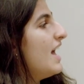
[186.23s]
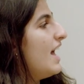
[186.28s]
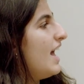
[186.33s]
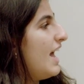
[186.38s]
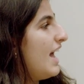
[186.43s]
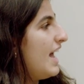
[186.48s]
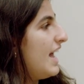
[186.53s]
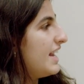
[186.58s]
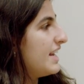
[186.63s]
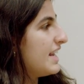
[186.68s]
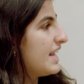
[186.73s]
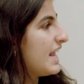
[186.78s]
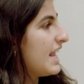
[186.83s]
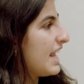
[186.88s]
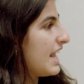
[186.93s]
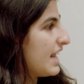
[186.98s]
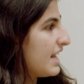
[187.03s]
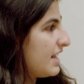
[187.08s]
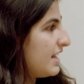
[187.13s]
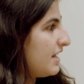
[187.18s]
And
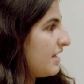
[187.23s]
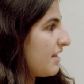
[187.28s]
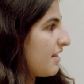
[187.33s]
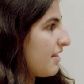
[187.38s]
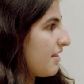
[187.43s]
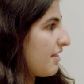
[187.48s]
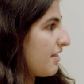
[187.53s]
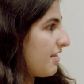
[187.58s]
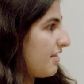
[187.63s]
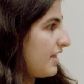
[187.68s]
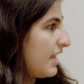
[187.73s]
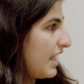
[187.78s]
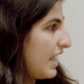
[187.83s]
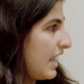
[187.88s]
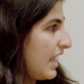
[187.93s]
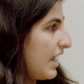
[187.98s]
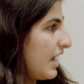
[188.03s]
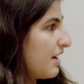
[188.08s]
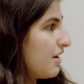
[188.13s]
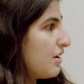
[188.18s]
in
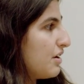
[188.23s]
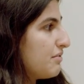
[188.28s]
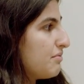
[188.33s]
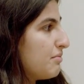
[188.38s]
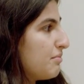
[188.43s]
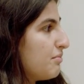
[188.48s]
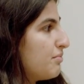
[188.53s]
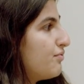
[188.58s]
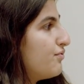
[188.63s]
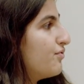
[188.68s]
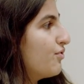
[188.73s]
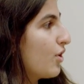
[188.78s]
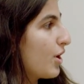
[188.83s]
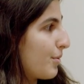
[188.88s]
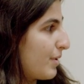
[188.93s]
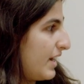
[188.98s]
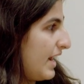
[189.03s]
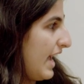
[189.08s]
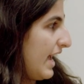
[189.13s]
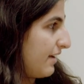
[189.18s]
the
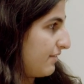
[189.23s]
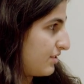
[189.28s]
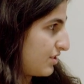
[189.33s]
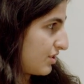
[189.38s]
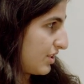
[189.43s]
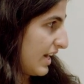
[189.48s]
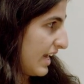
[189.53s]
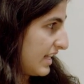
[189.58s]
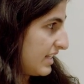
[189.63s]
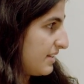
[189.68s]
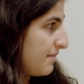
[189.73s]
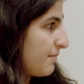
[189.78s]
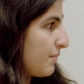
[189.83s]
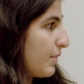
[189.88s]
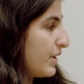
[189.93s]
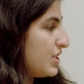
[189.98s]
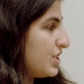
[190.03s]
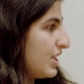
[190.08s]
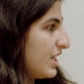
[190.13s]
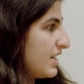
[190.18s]
forward half strand,
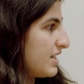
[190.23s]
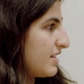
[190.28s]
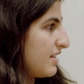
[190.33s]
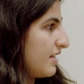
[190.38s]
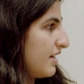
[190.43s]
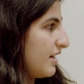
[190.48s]
which is